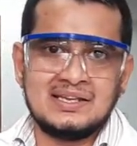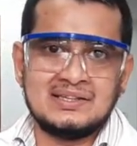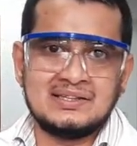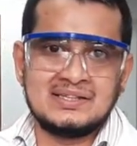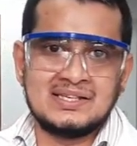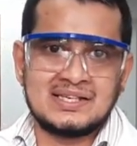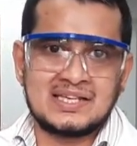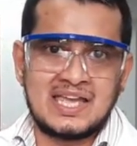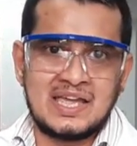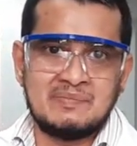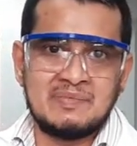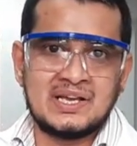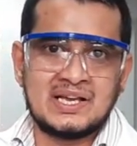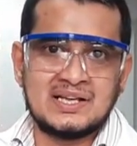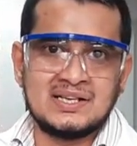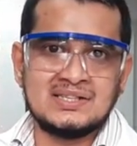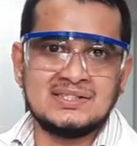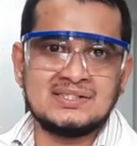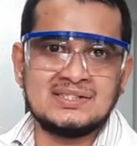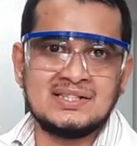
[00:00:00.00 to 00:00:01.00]
the
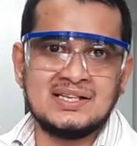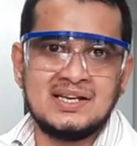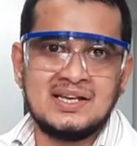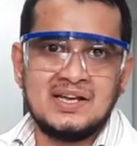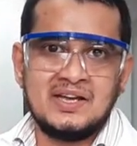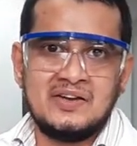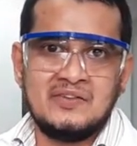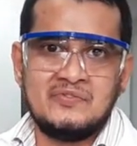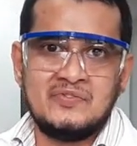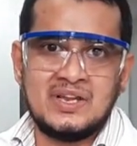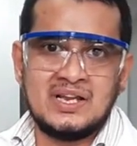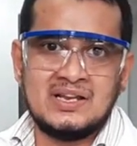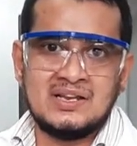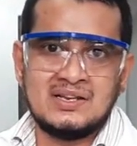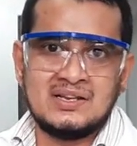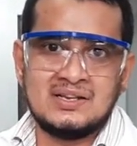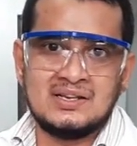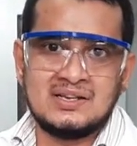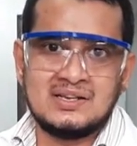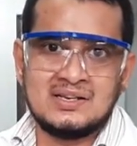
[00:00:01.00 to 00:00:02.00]
chemicals
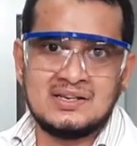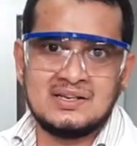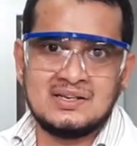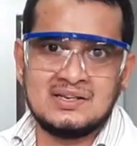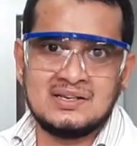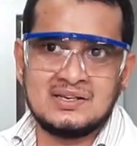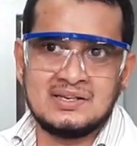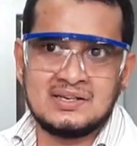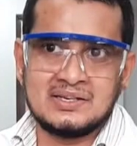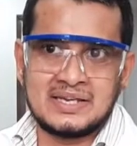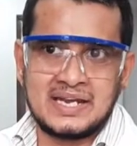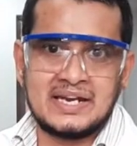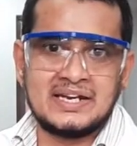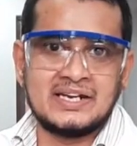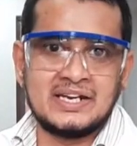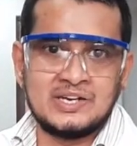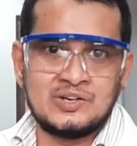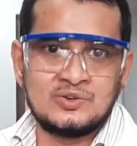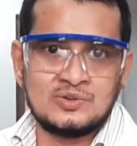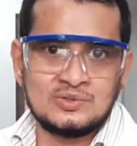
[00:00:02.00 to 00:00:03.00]
will get
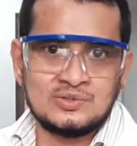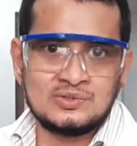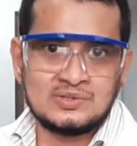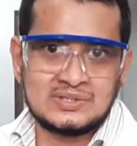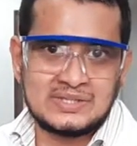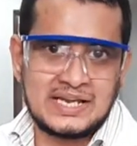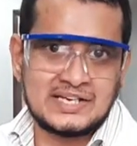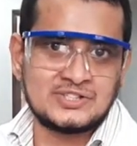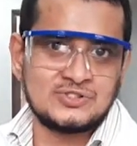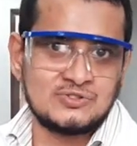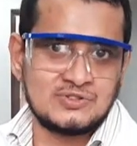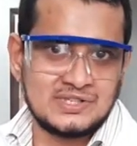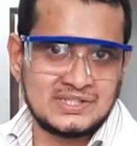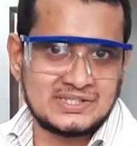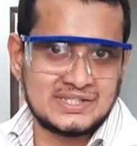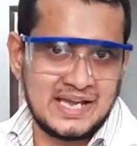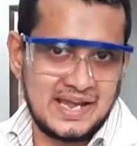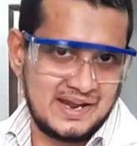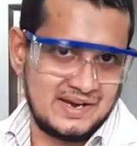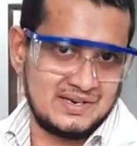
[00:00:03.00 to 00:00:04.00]
into that
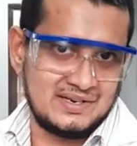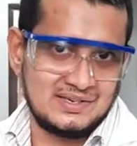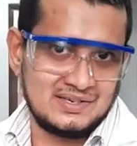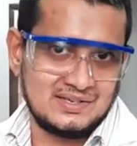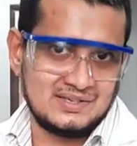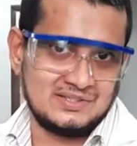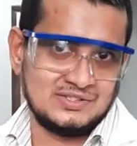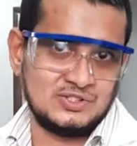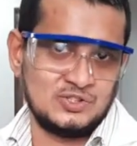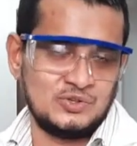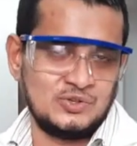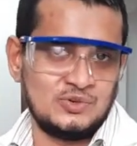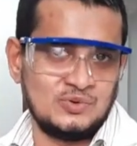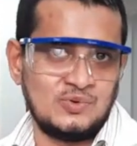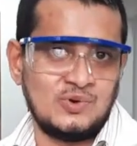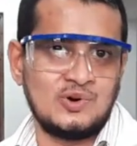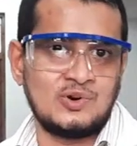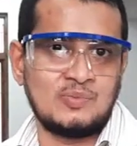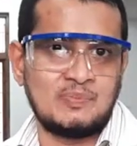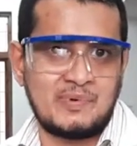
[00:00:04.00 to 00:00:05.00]
student's hand. So you
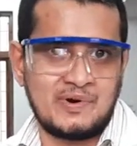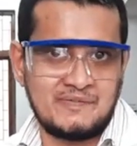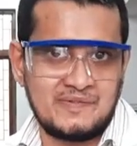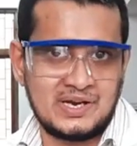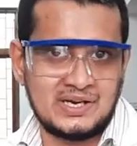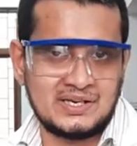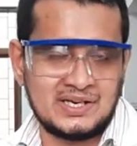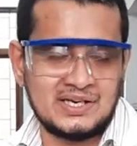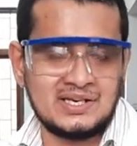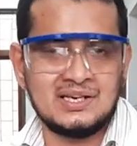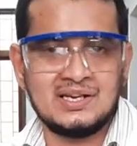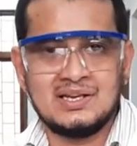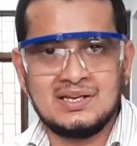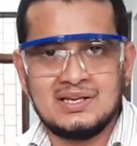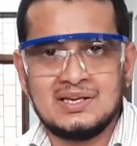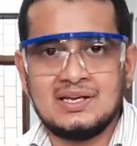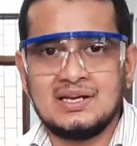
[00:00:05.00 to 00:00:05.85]
want to prevent it.